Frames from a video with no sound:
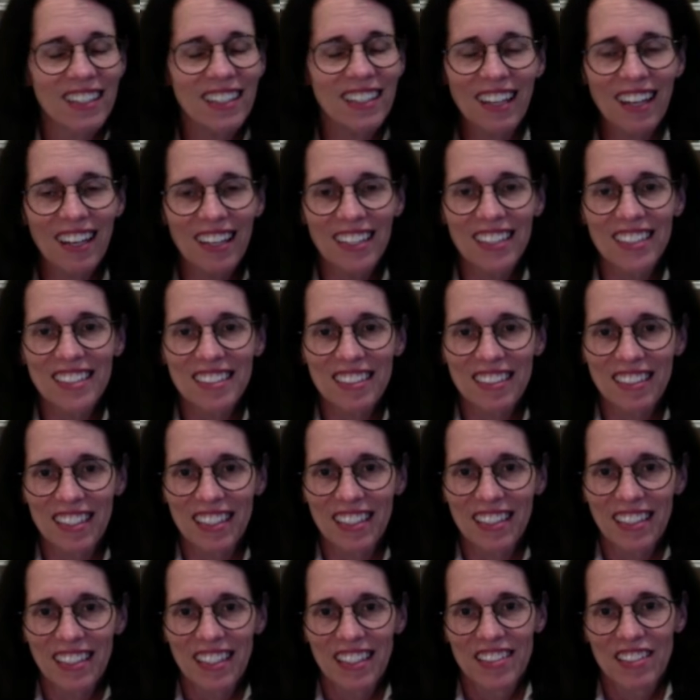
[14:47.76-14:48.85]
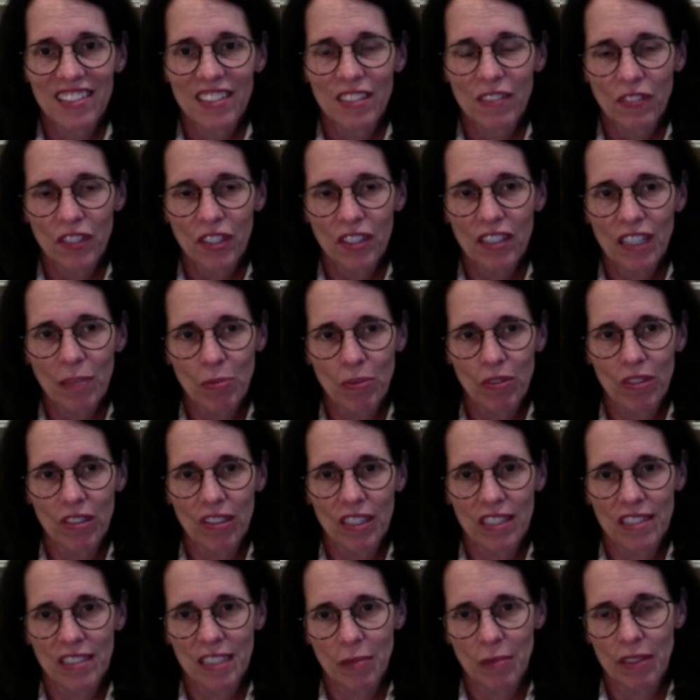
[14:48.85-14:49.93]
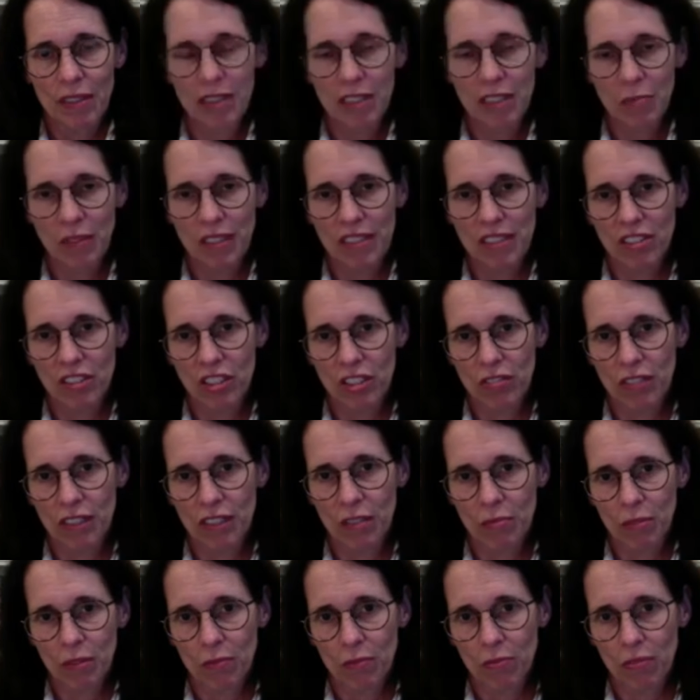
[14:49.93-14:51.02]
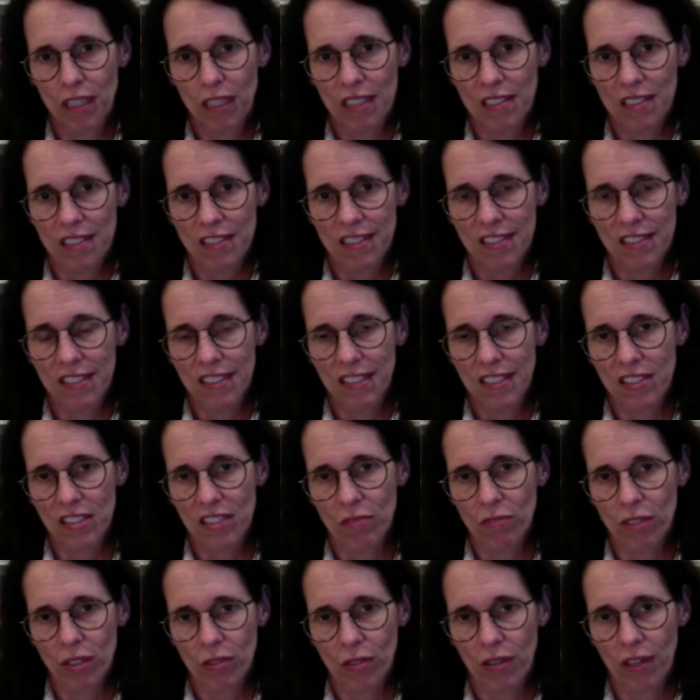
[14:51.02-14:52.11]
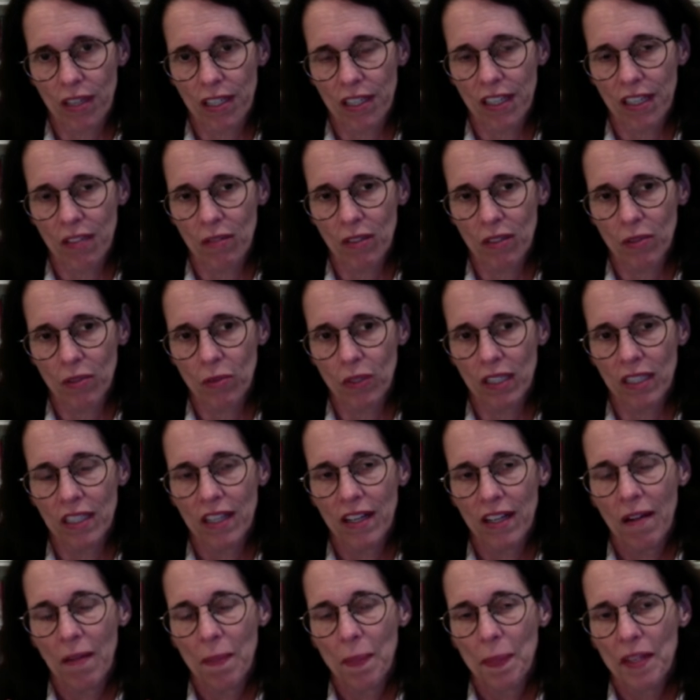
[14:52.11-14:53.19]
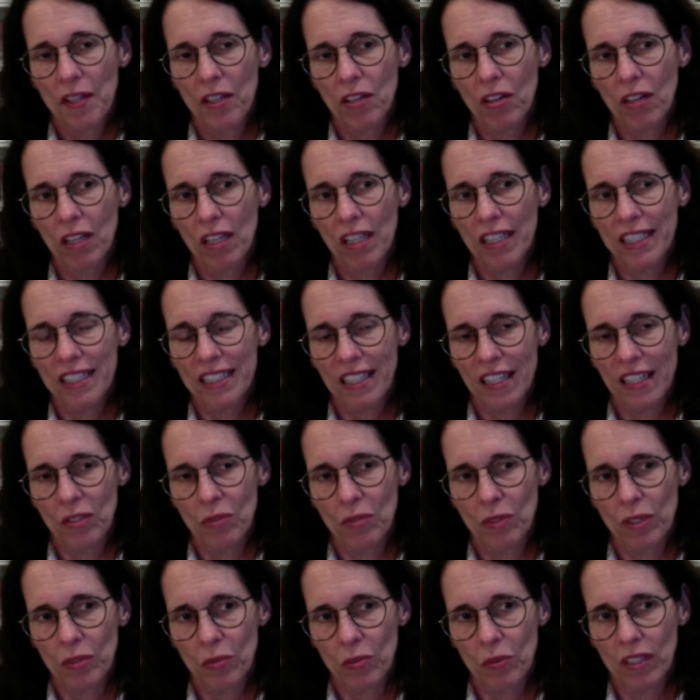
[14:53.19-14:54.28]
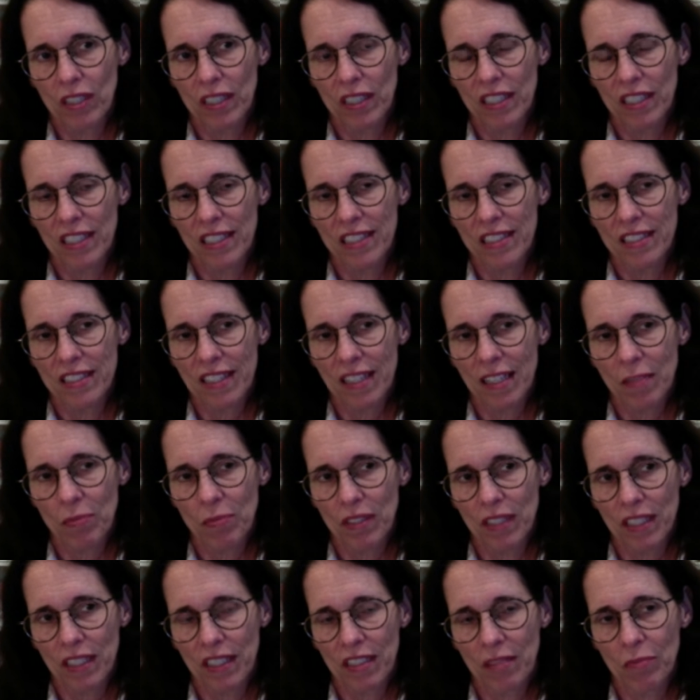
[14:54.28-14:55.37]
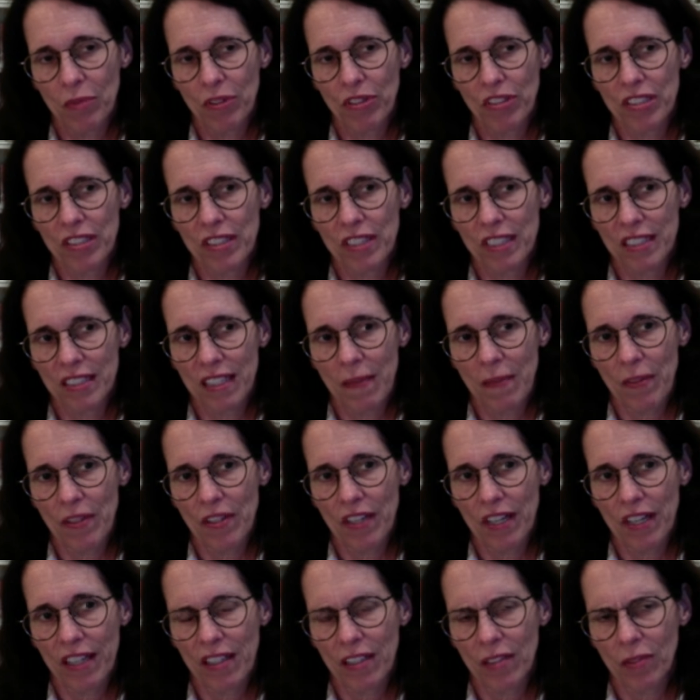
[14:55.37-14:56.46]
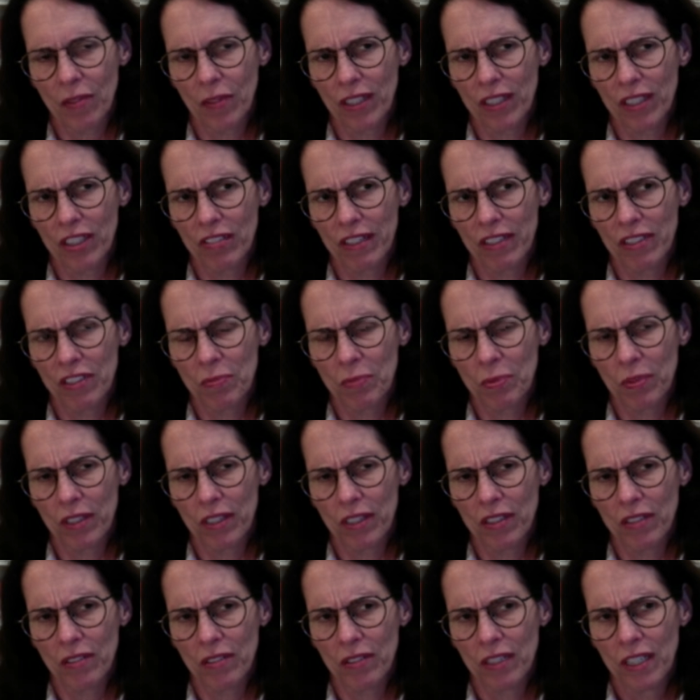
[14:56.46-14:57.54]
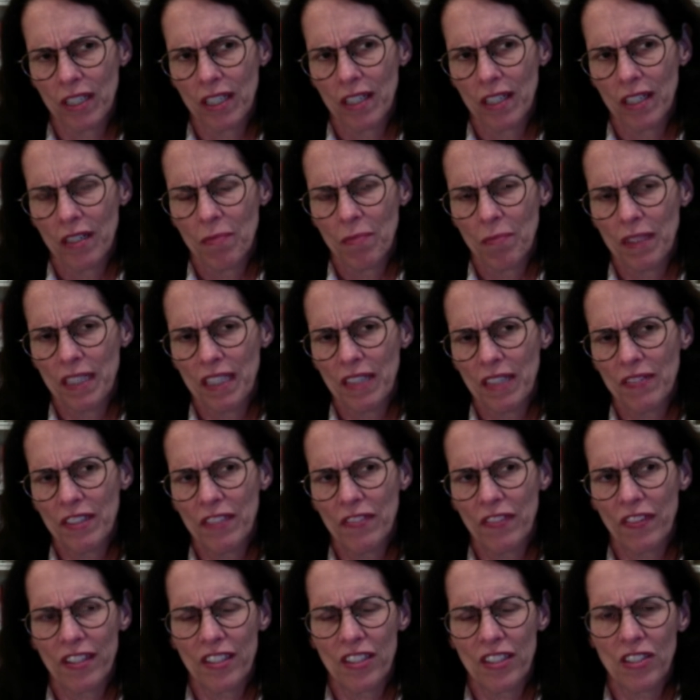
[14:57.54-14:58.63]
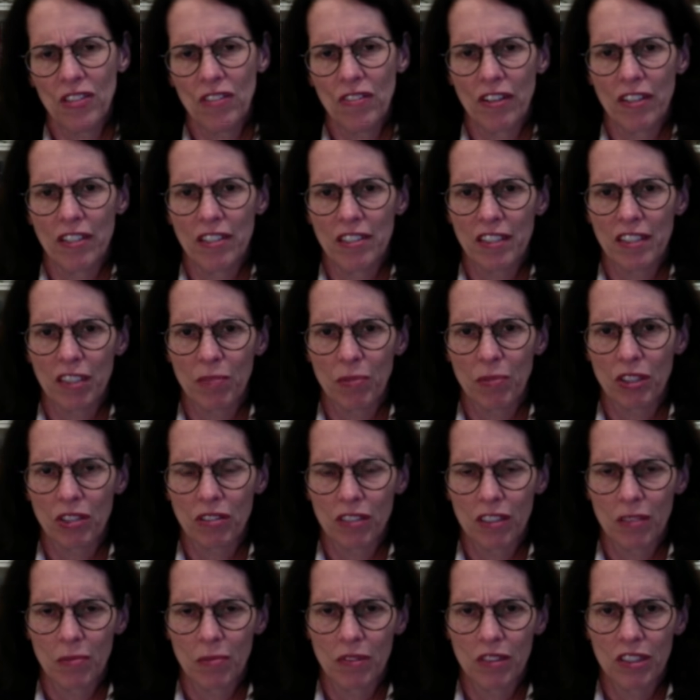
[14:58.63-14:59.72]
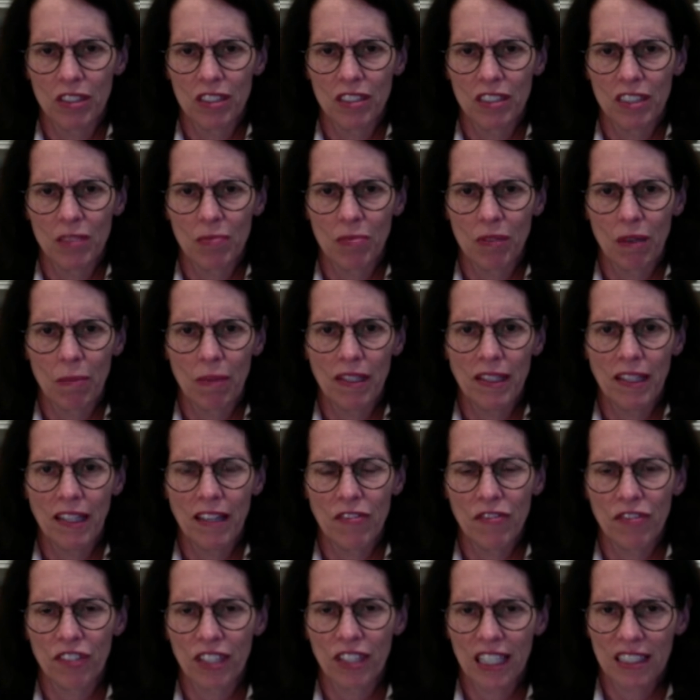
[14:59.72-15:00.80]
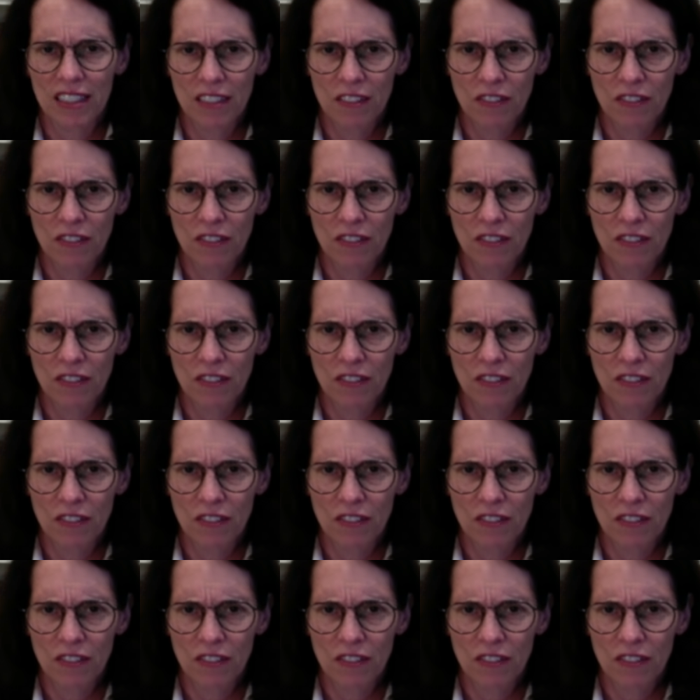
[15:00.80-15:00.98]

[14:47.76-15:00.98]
honestly, severe hypoglycemia to me is a treatable process that doesn't require 911. Calling 911 is complicated. Most of the time, they're not going to want to transport you But even if they do that, it's going to put you in an emergency department and they'll forget to